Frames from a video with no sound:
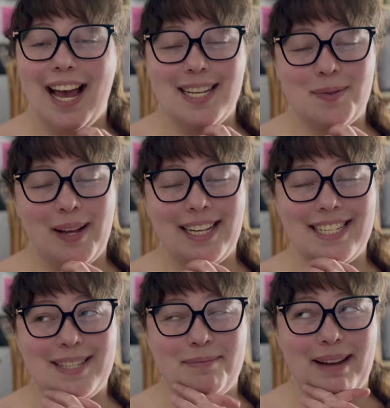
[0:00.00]
as well
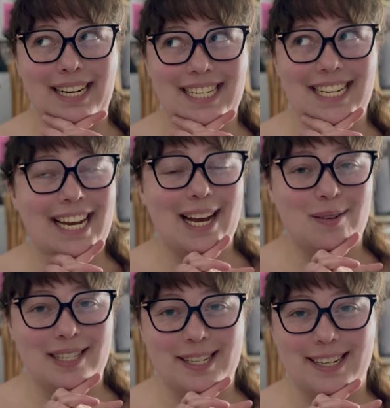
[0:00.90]
as my knitting
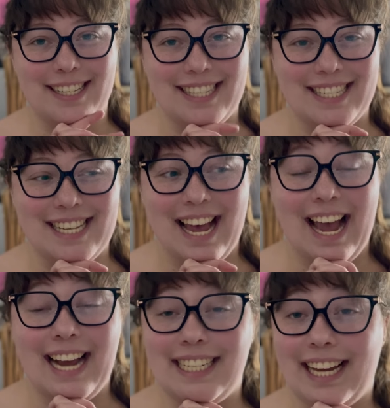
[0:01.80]
acquisitions
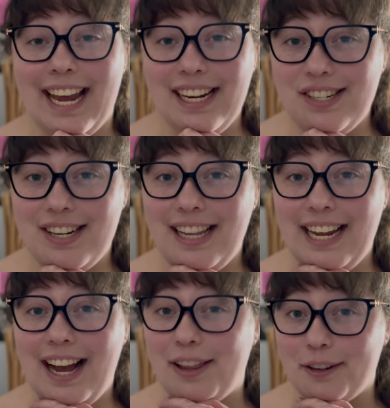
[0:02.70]
and
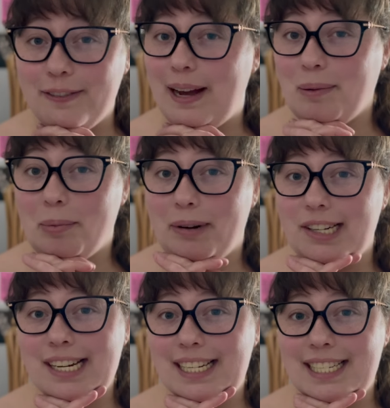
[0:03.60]
occasionally other fiber
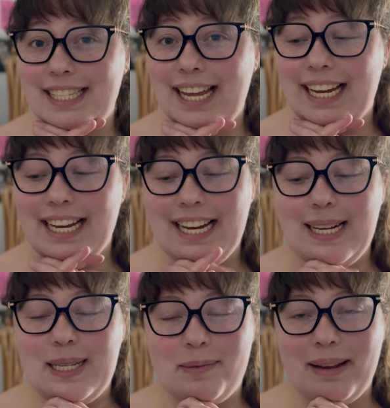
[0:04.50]
projects like
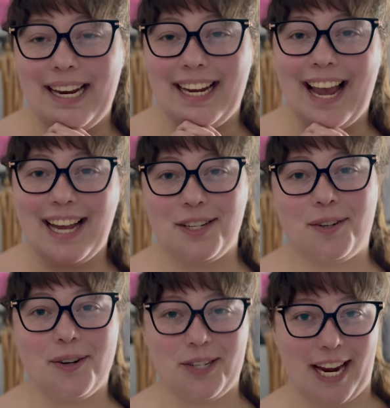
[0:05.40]
spinning and
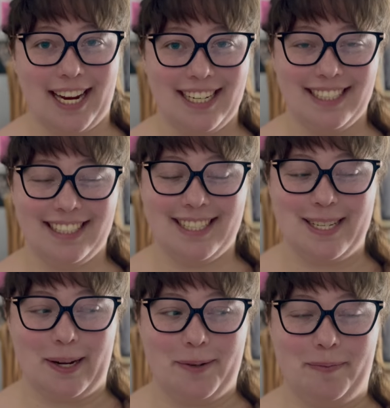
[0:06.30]
crochet.
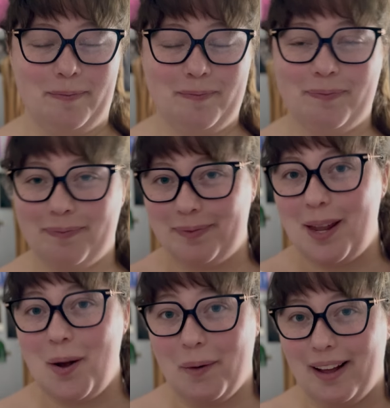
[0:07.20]
So,
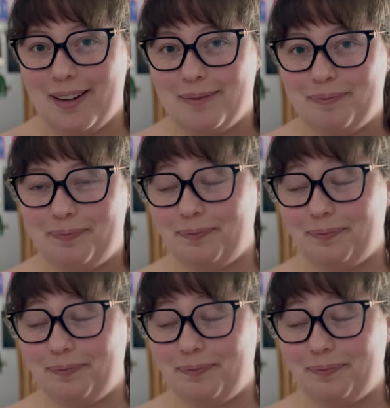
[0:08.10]
welcome.